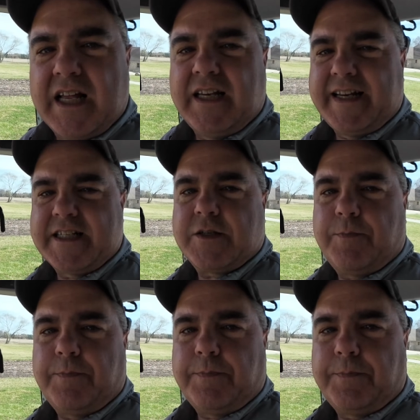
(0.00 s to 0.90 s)
Let's
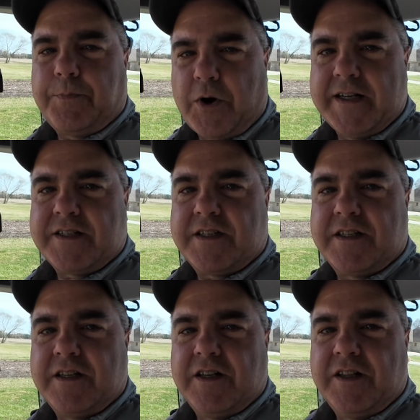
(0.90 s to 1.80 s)
press
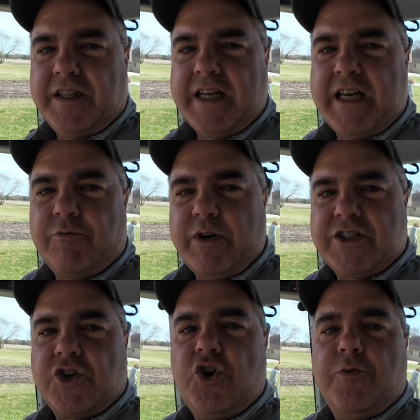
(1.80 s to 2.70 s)
the
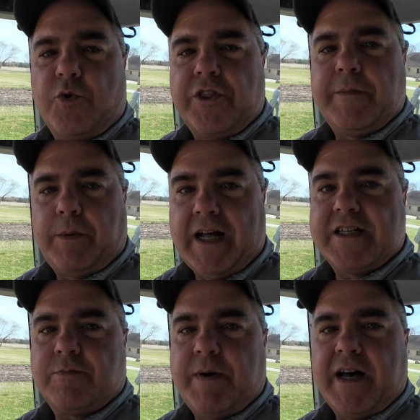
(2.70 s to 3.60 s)
resume or the
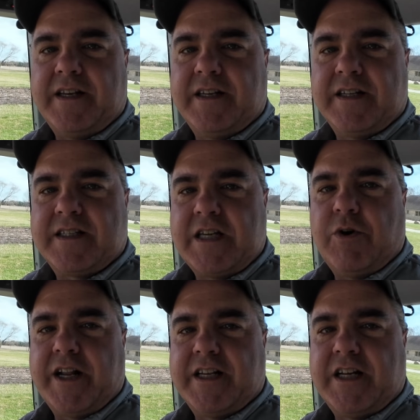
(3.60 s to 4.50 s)
plus button and see
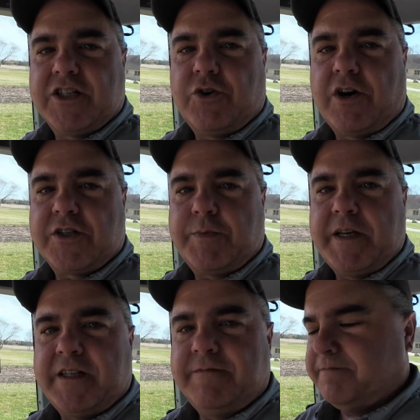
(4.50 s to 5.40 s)
what it does to our speed.